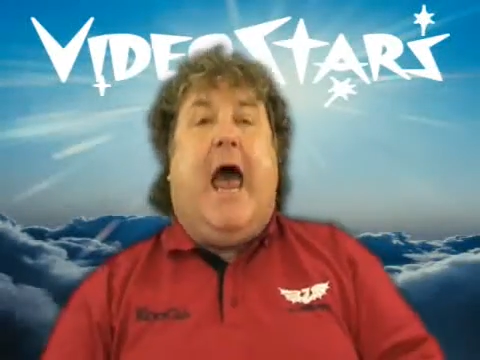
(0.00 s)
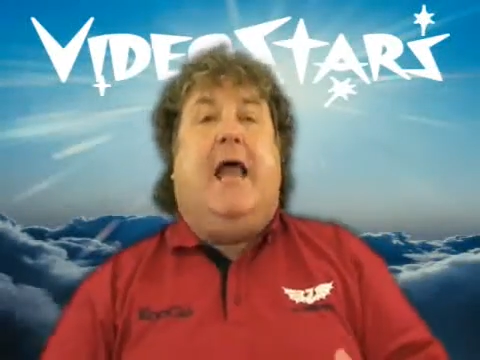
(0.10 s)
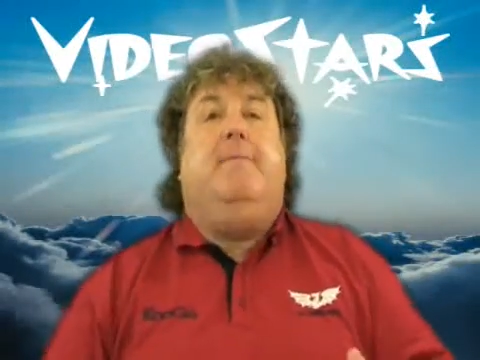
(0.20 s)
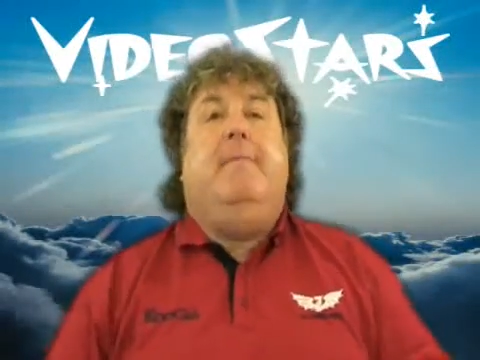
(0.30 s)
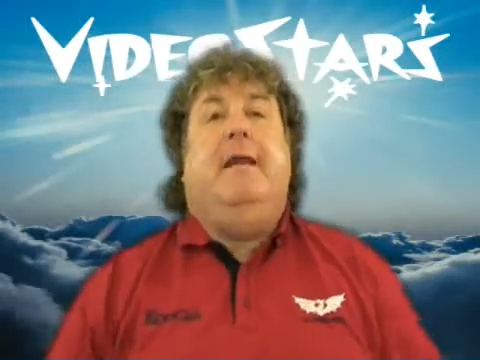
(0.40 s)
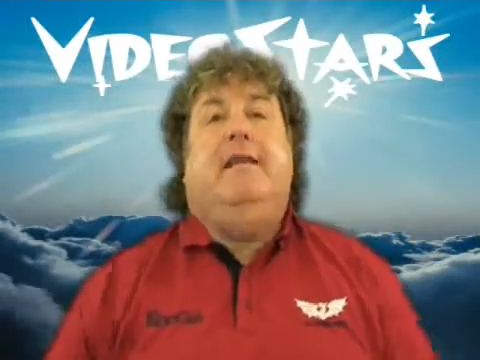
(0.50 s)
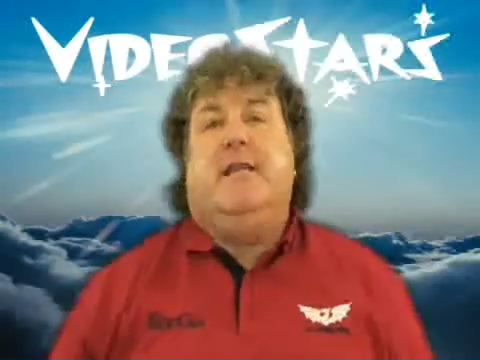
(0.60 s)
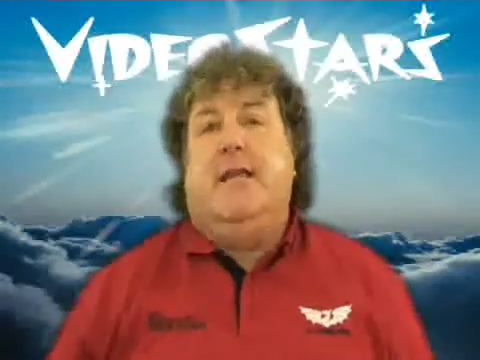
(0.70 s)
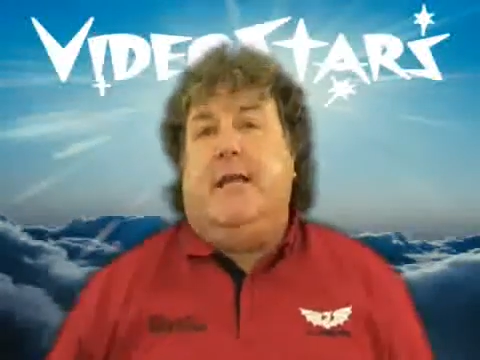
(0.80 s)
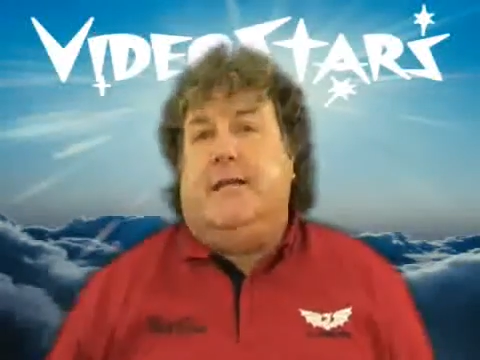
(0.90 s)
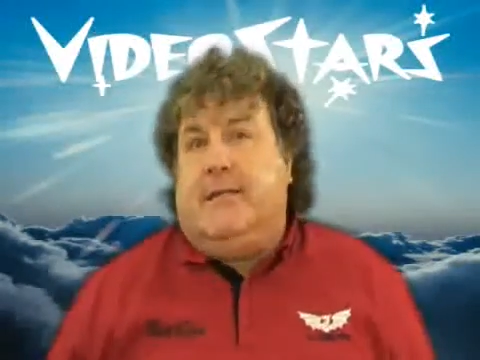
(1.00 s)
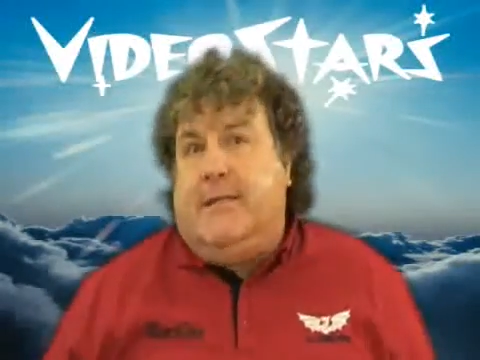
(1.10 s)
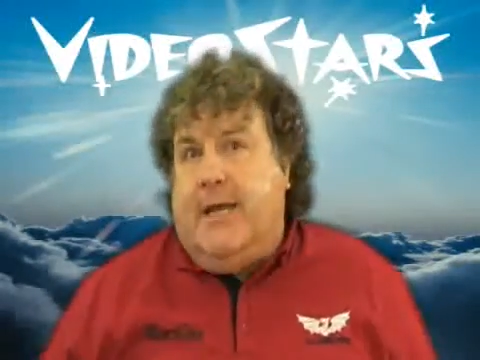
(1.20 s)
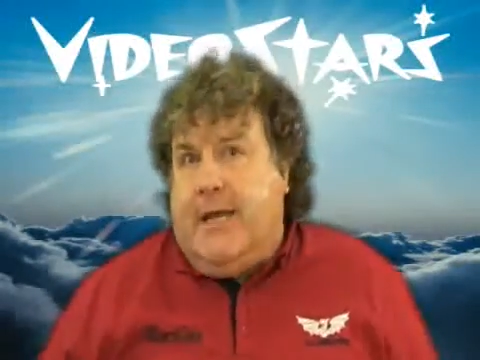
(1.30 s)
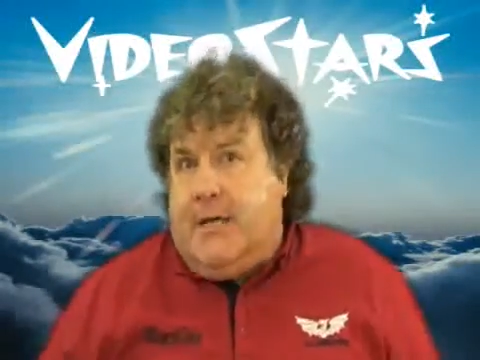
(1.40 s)
and it means the next
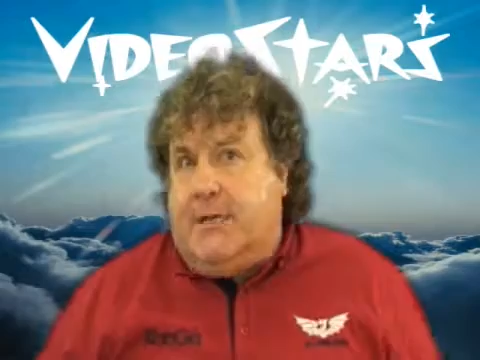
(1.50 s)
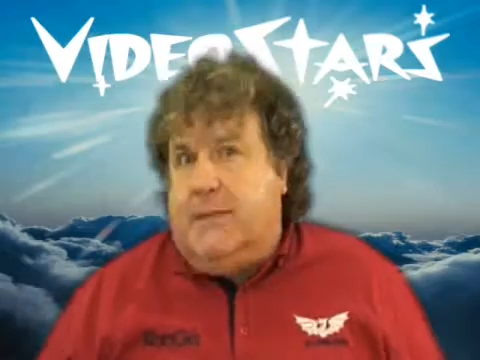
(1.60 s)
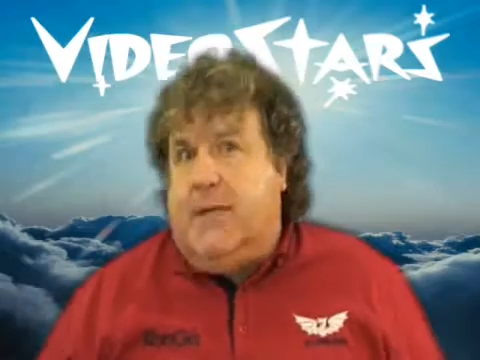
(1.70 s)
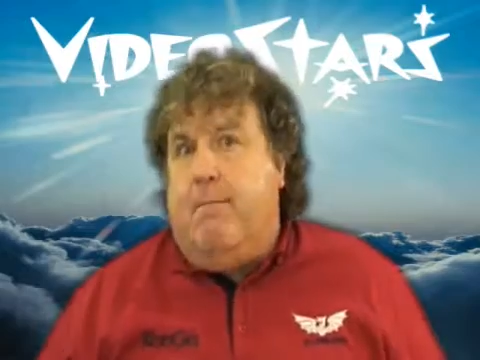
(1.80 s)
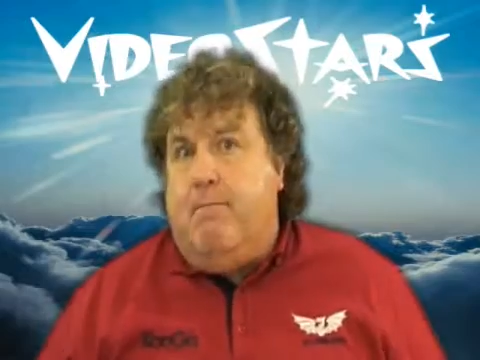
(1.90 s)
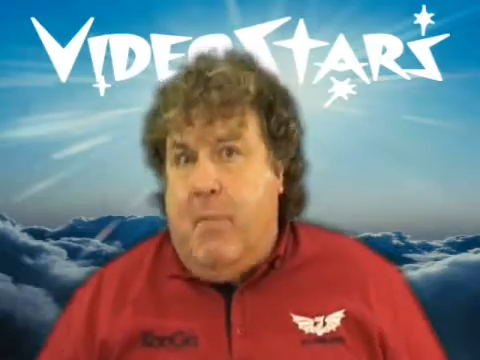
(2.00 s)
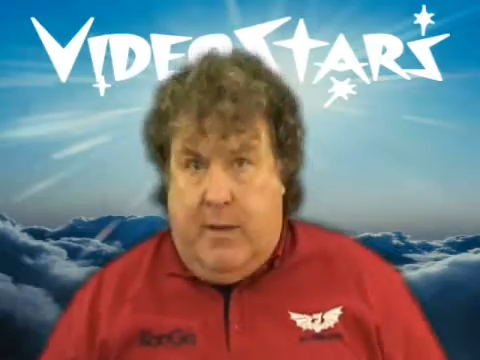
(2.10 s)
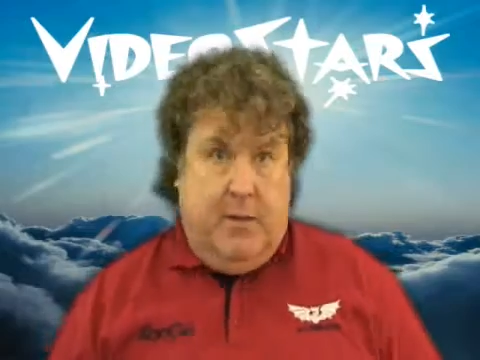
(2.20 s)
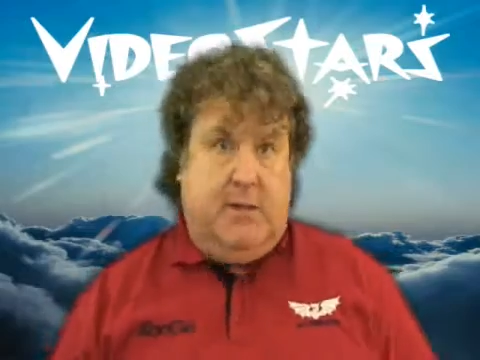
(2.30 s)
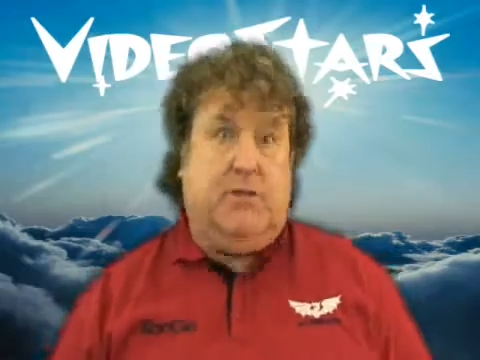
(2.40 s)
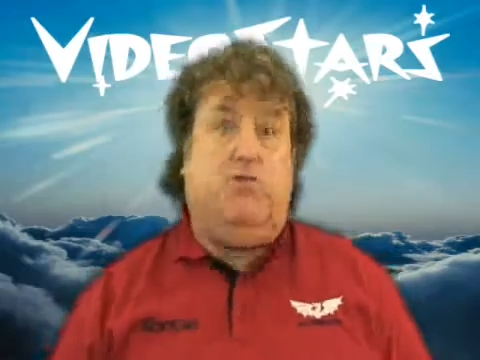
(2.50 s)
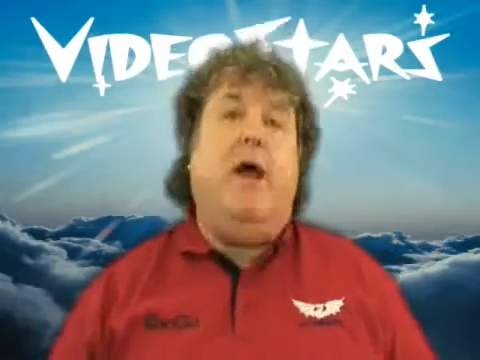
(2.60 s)
six months,